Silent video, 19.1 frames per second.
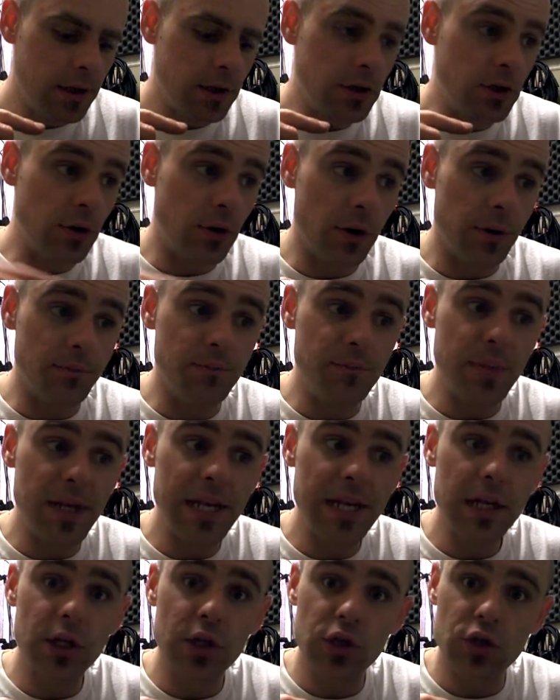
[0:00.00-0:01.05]
your
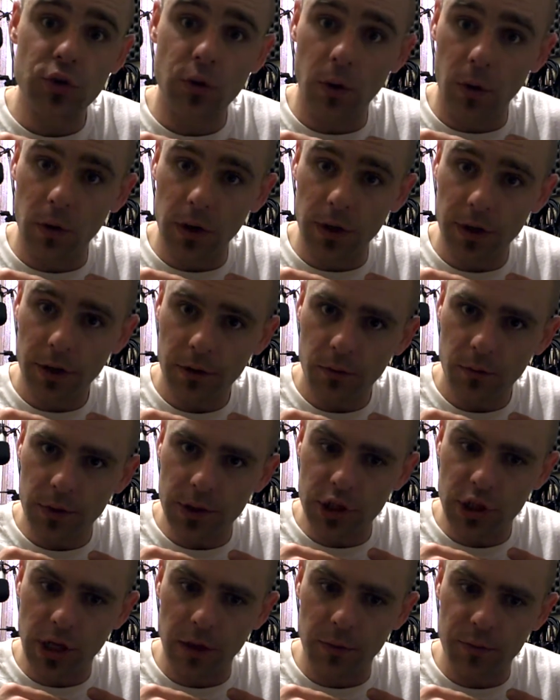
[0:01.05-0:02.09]
MIDI controller,
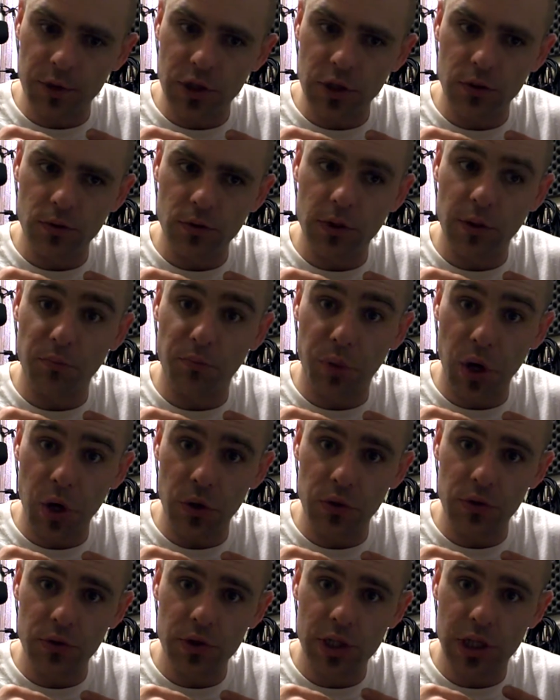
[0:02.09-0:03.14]
which helps you
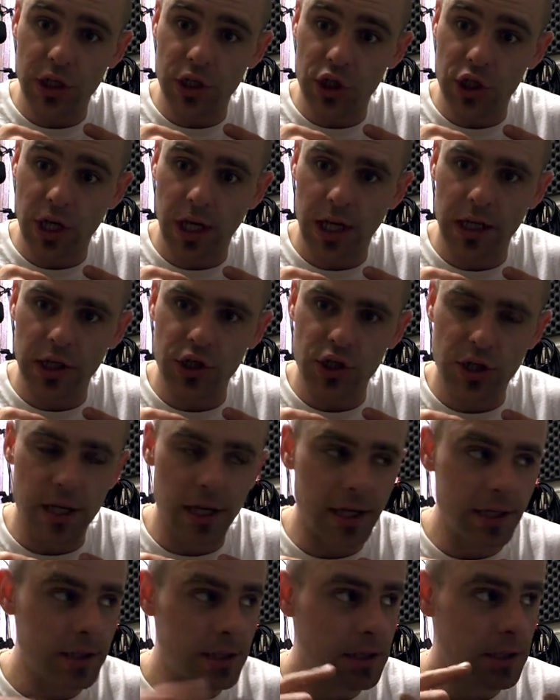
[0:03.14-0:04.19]
compose and change
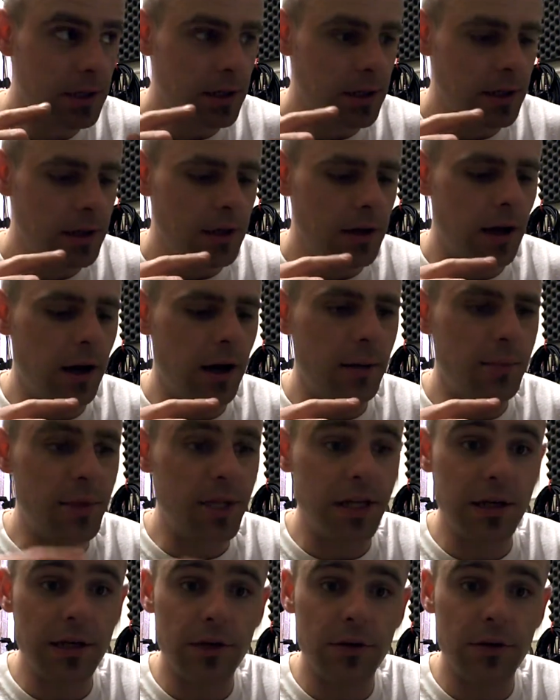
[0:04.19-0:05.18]
things, and then